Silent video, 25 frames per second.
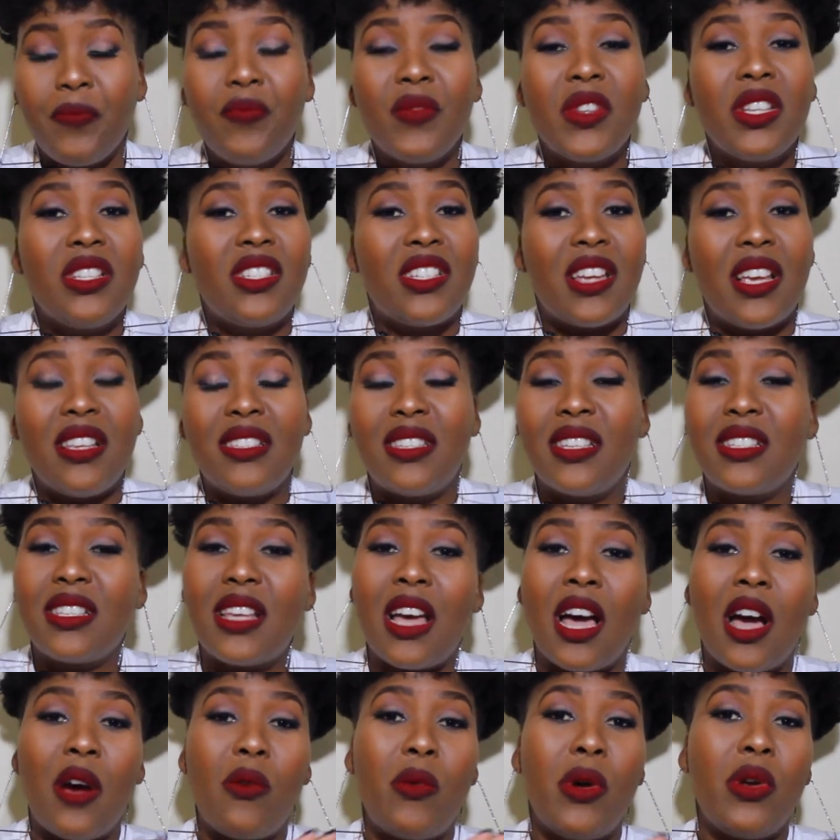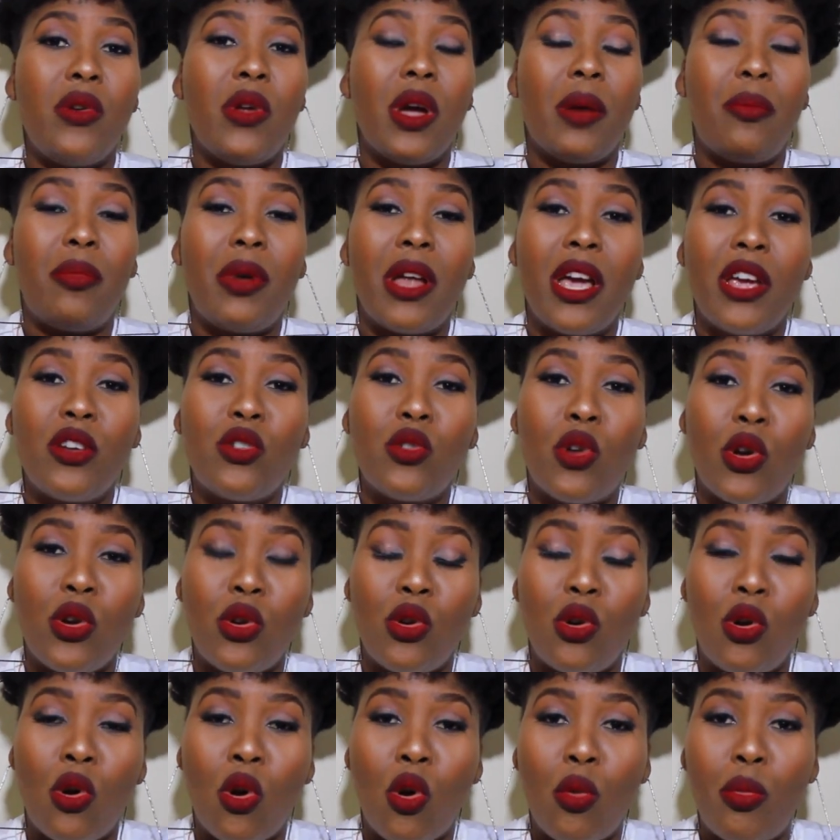Chances are when you apply it on
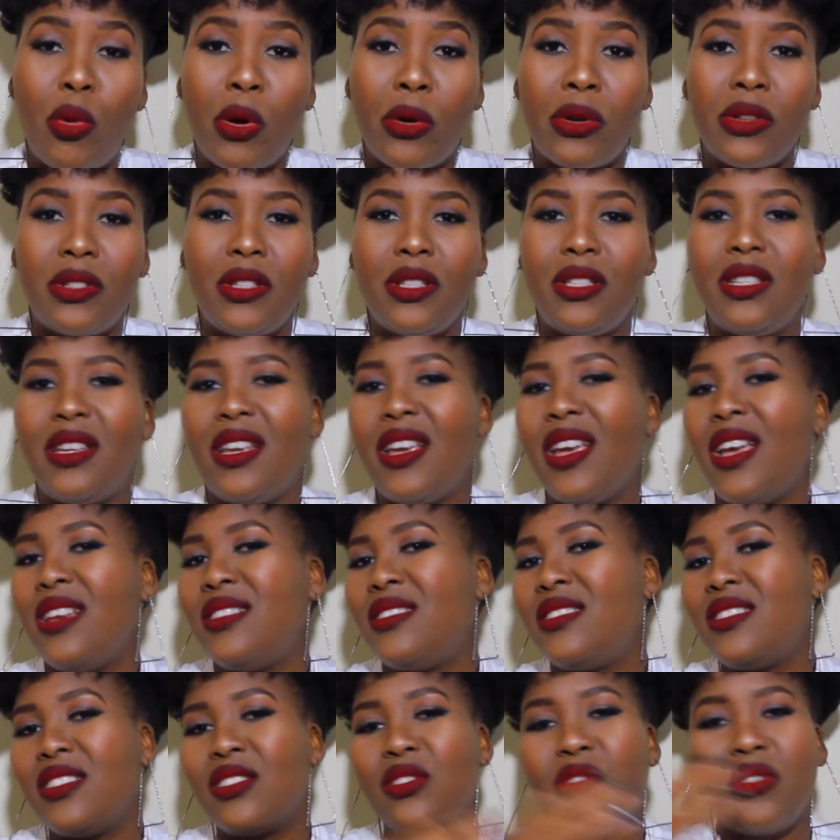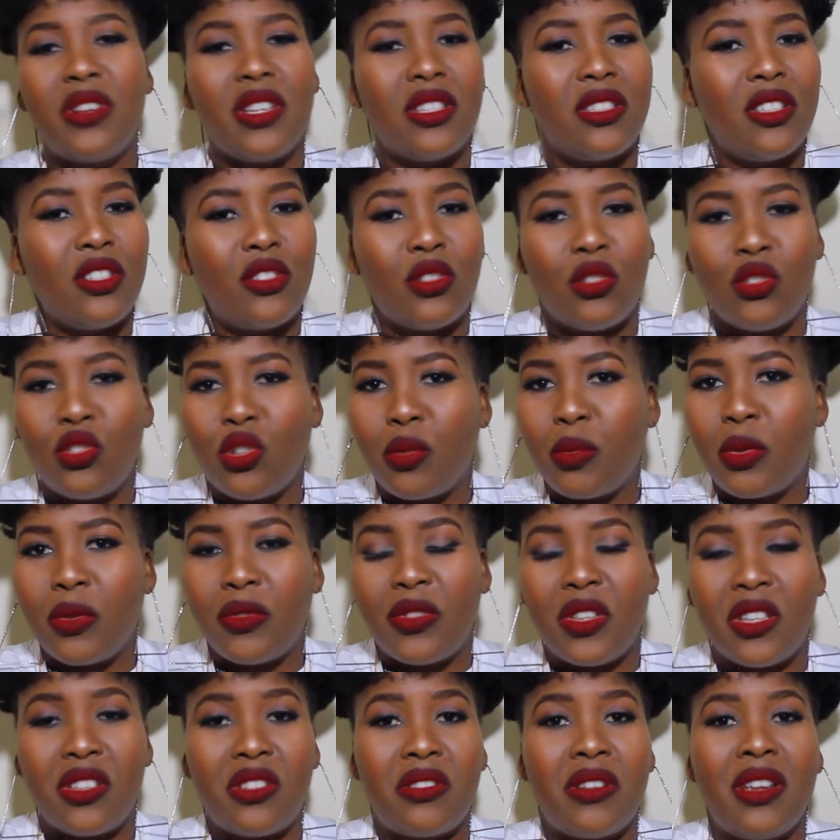low porosity hair, it's just going to sit on top of
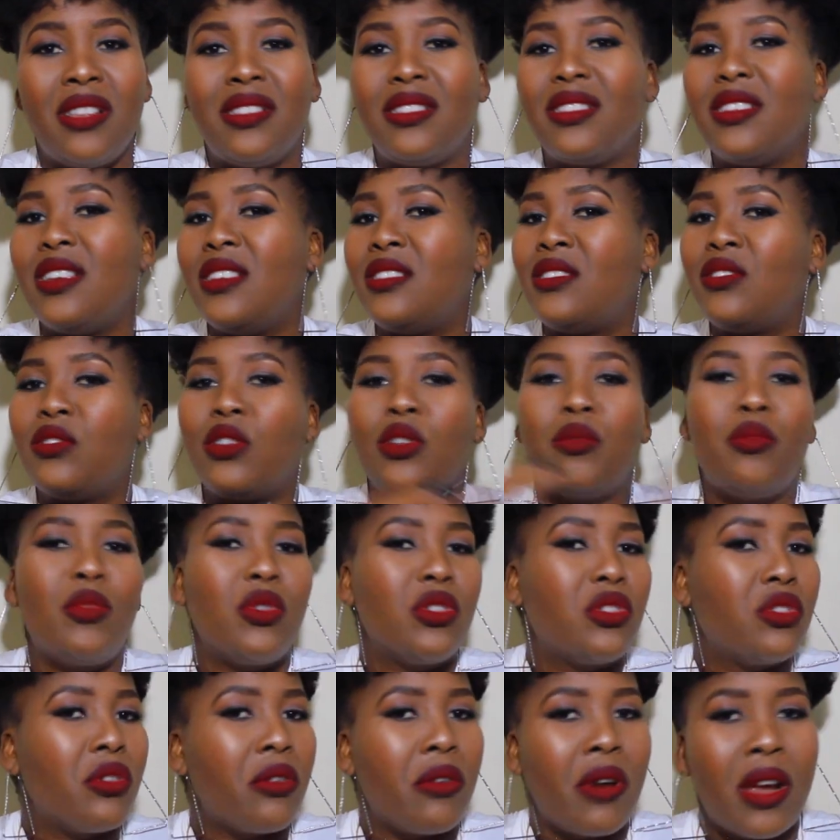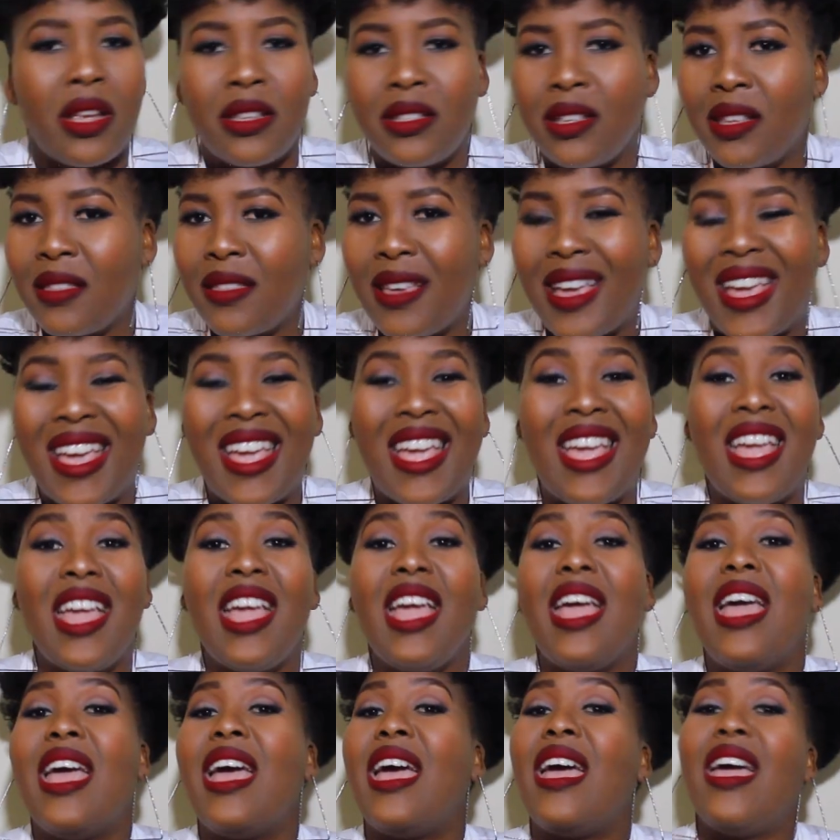the strands. It's not moisturizing the hair
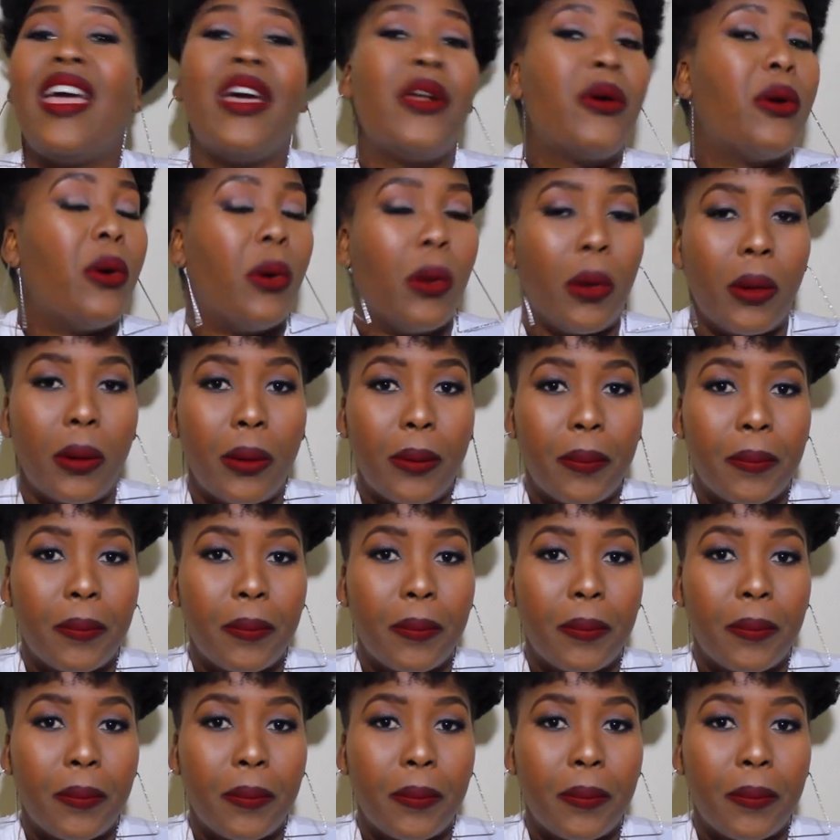at all.